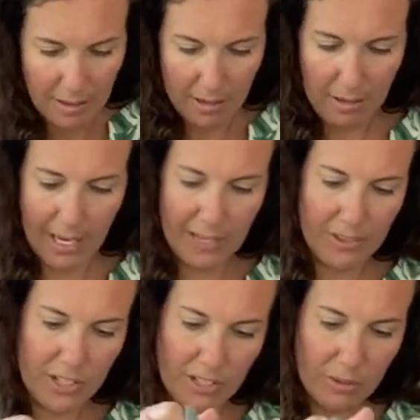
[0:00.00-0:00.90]
All right,
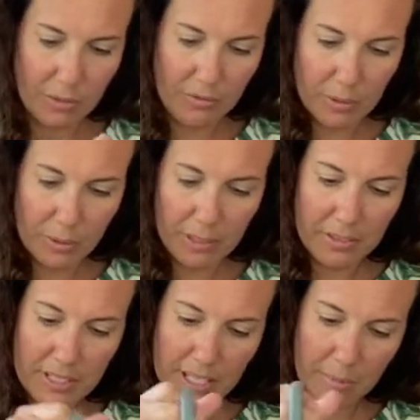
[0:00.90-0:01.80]
even just those few little
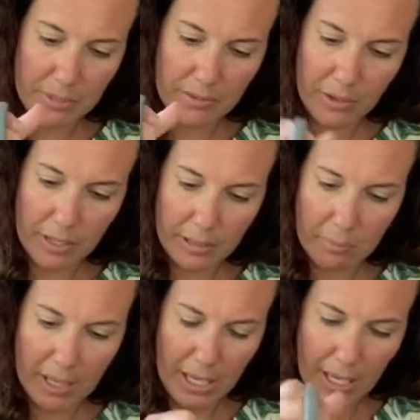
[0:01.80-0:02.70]
snips have already
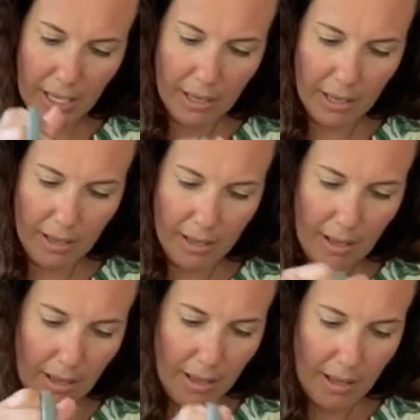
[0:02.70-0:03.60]
made
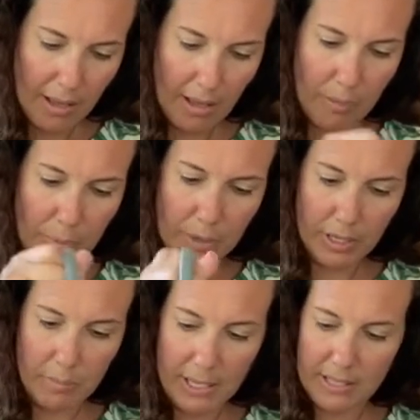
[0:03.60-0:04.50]
a
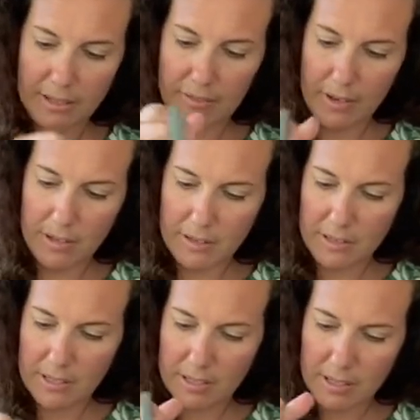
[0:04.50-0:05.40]
pretty big
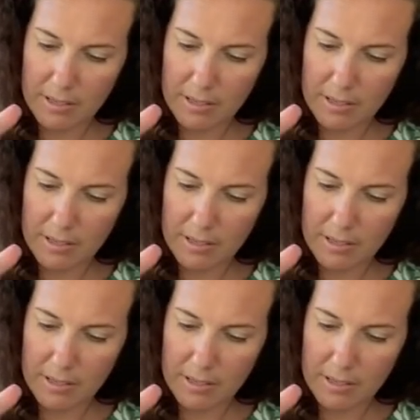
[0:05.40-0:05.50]
difference.